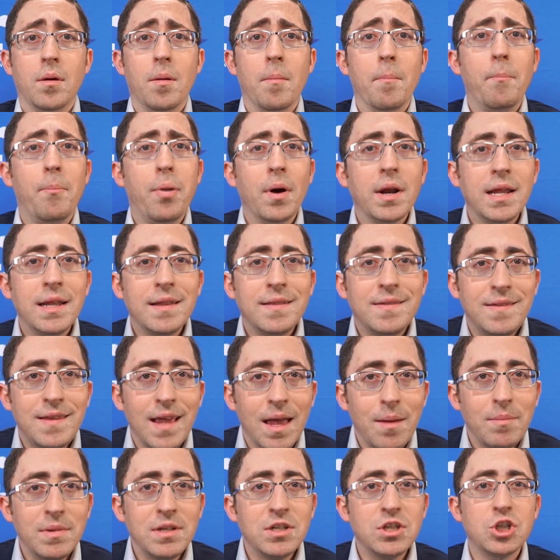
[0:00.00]
But it
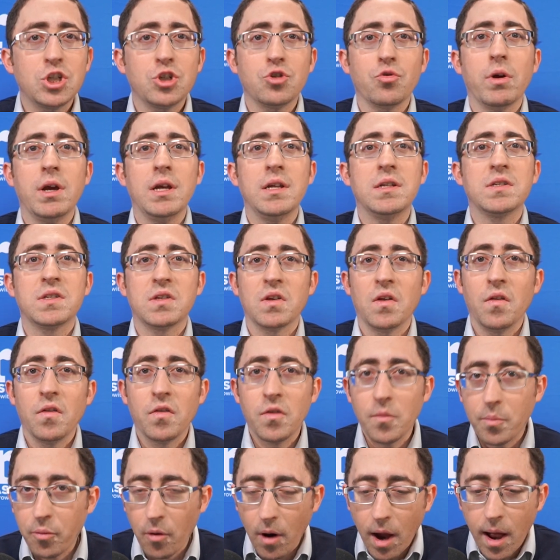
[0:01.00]
demonstrates
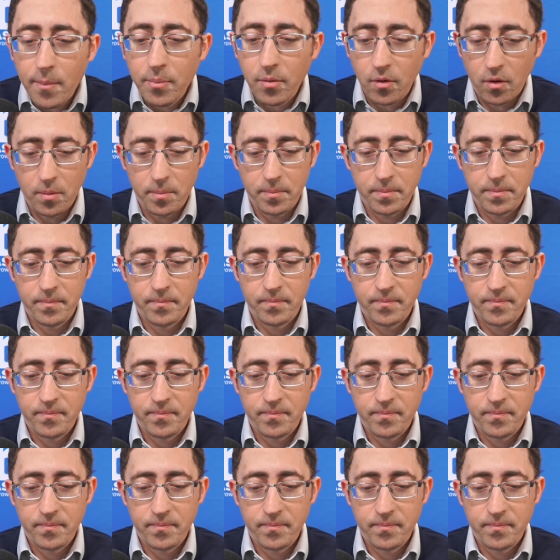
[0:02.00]
the problem.